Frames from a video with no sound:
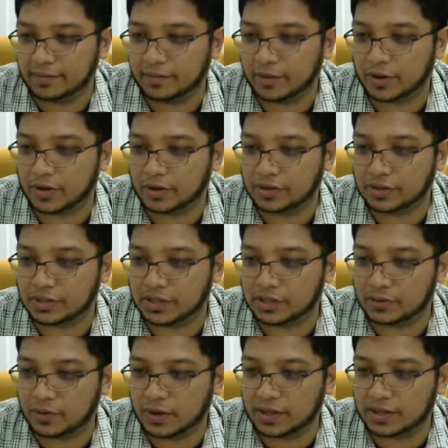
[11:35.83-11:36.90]
because this
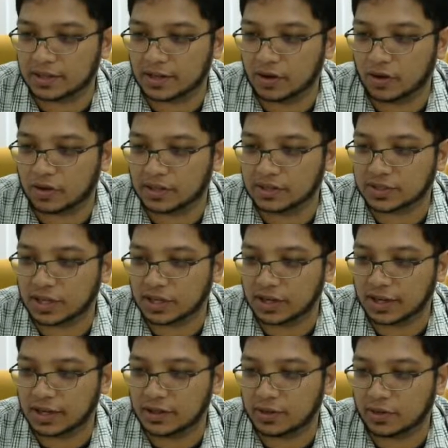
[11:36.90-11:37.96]
one NOT result
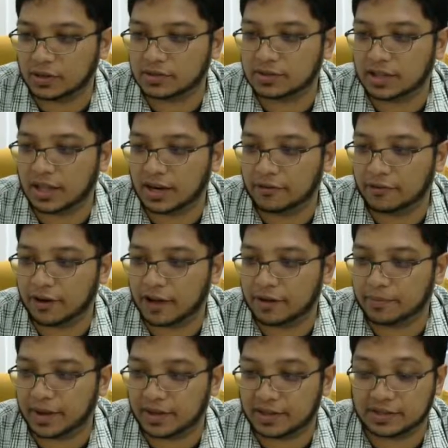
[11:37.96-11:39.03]
here is nullified
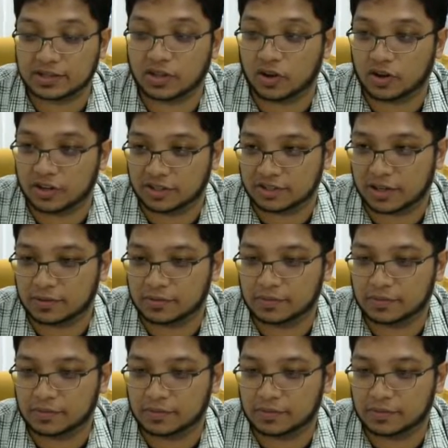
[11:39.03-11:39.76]
by this NOT result.